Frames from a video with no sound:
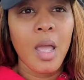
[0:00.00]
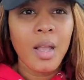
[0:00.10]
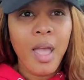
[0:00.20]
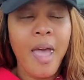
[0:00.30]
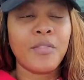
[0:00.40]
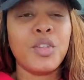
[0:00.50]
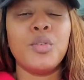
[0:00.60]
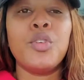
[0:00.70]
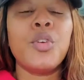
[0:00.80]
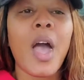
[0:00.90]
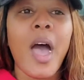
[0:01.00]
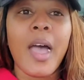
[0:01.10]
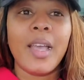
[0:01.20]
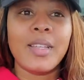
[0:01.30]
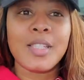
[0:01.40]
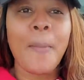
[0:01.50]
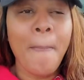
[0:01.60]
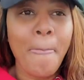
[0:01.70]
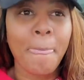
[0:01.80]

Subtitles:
good afternoon, you guys.